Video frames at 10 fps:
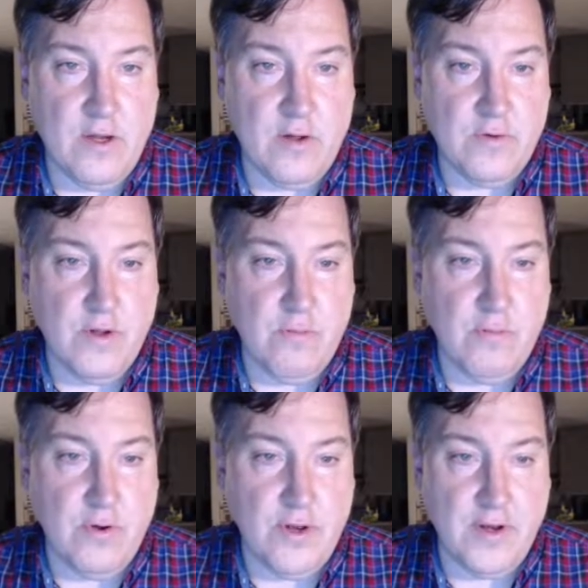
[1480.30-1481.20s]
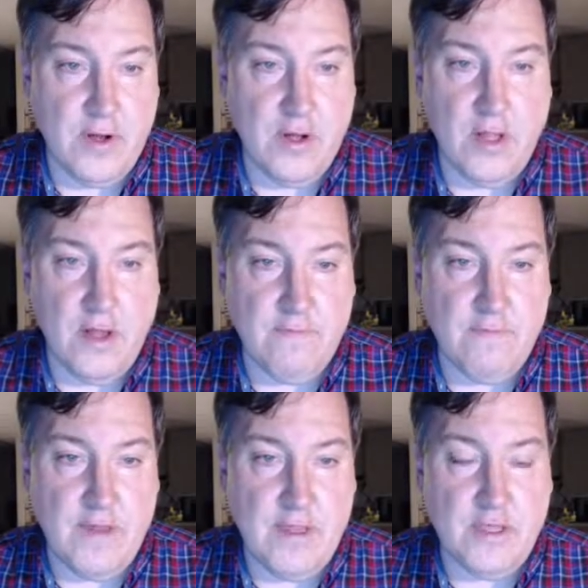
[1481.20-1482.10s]
Don't put it all on
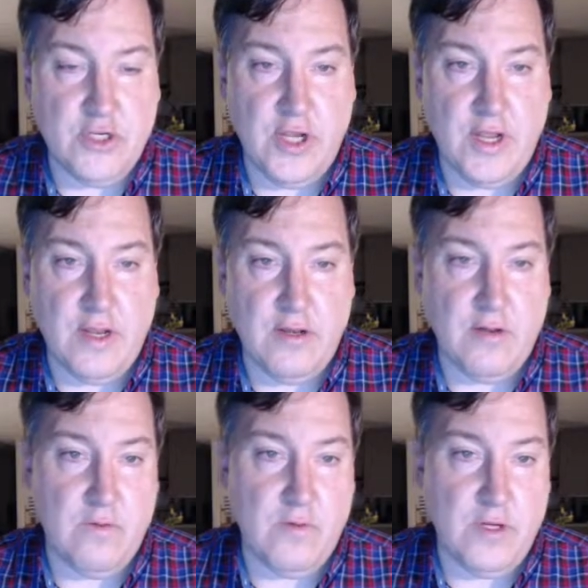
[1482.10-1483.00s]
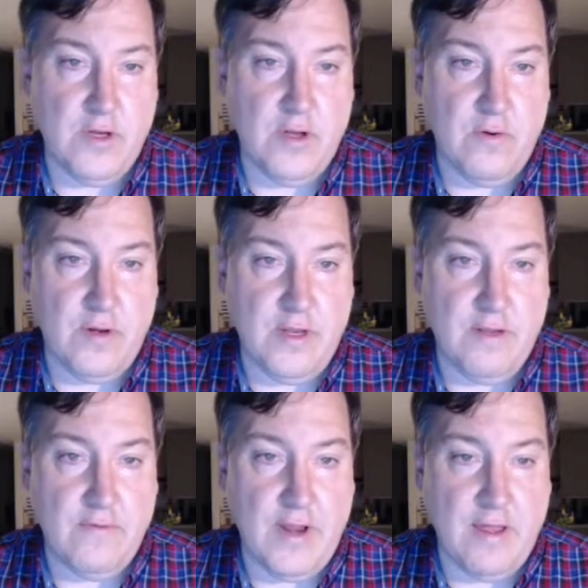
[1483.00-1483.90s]
VE chain when you don't
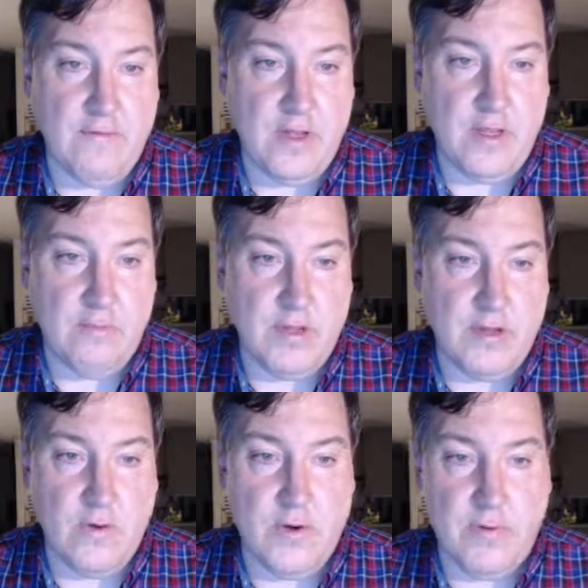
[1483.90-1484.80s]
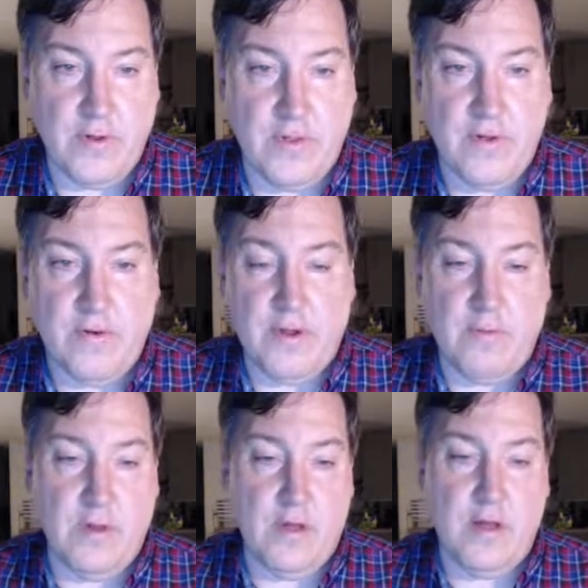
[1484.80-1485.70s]
even have any Bitcoin or Ethereum.
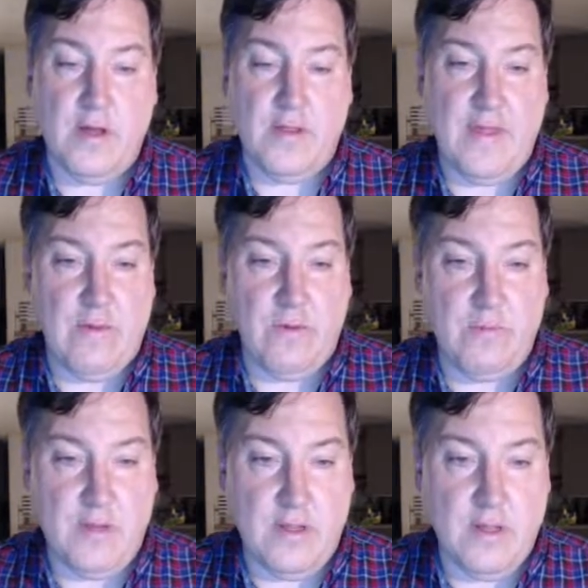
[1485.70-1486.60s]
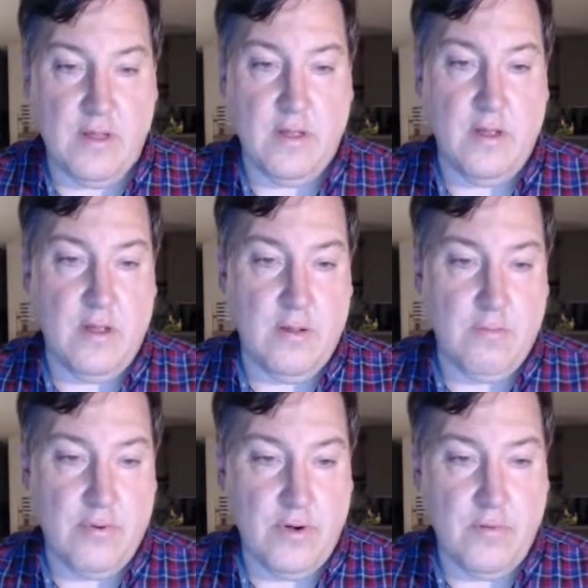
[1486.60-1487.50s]
That would be
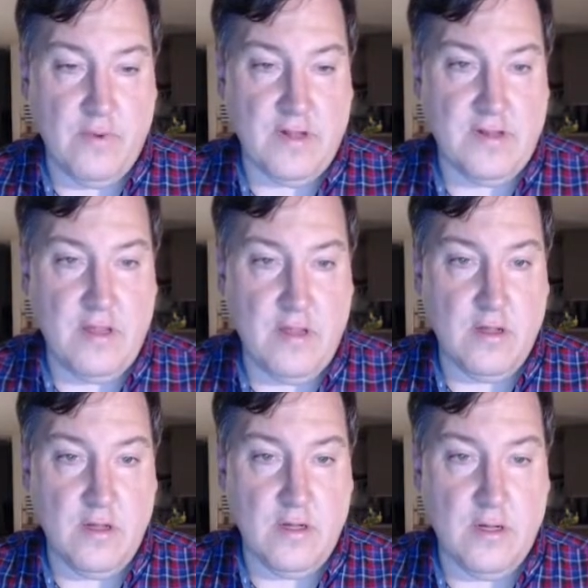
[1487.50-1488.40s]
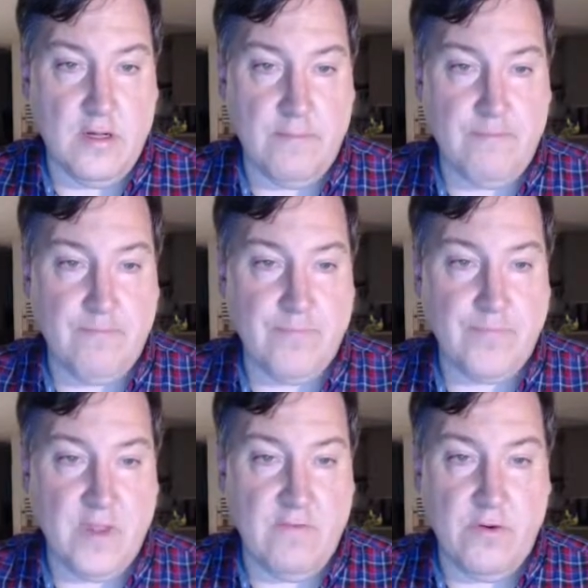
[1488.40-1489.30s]
pretty risky.
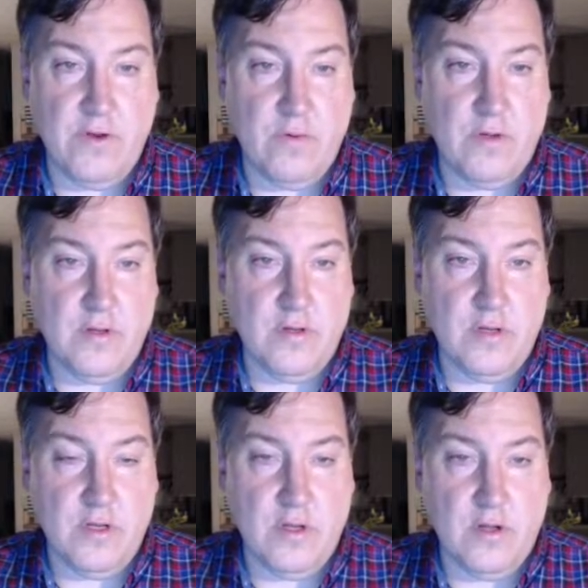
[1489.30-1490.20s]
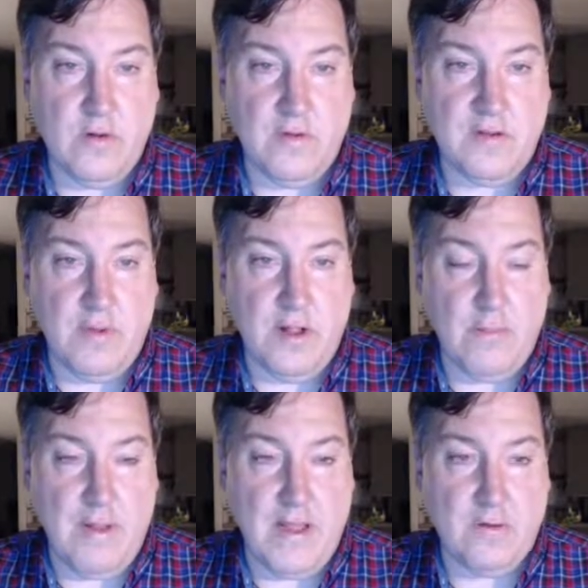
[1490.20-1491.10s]
If you're doing, a small
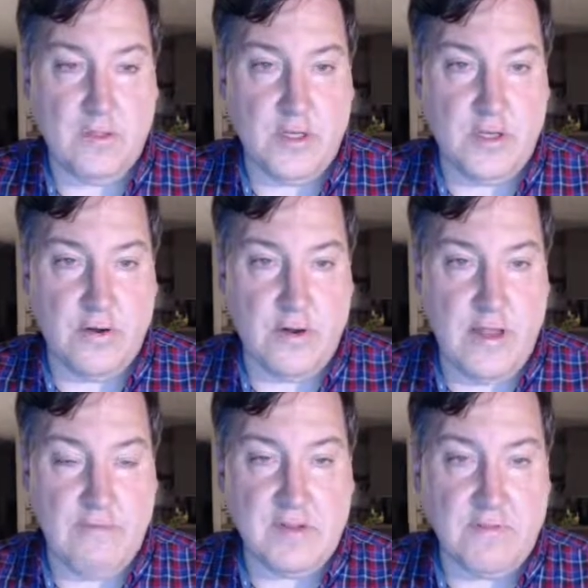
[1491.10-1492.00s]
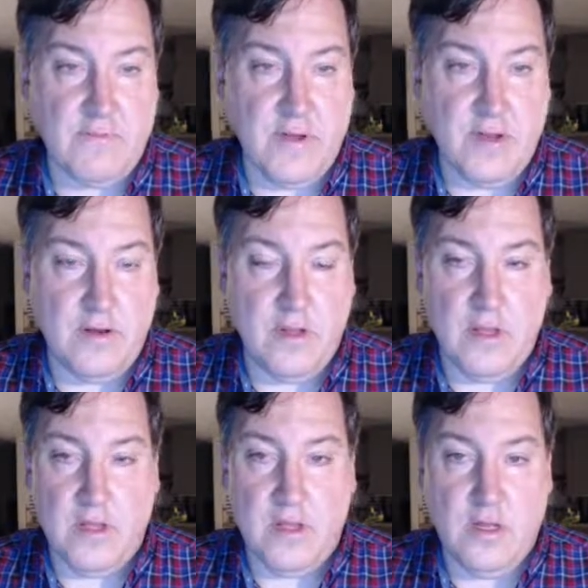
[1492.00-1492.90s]
amount and you're having some fun,
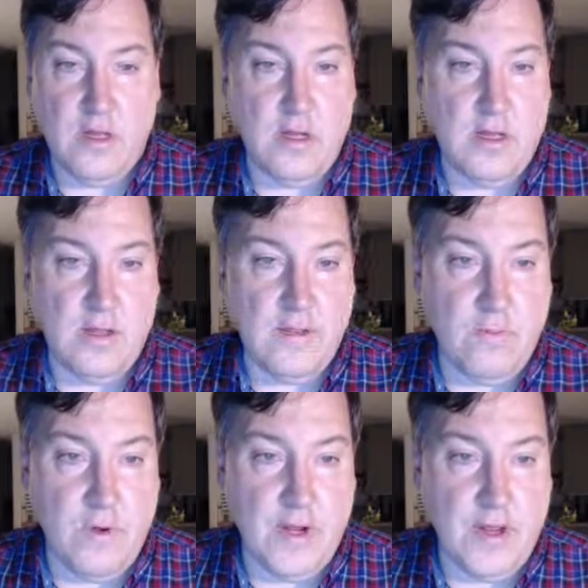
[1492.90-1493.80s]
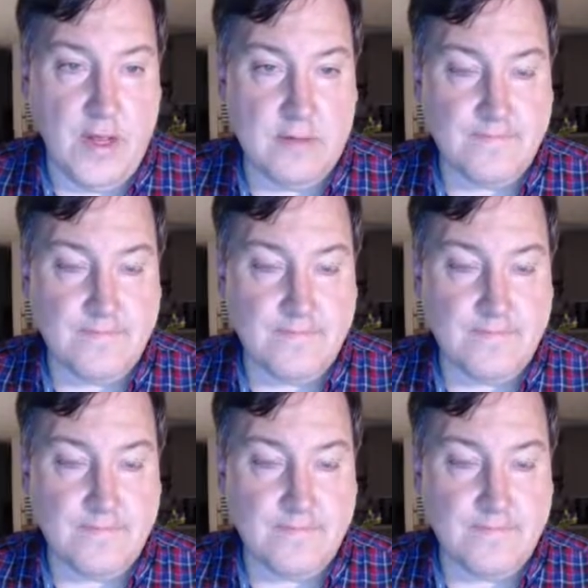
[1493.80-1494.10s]
then why not?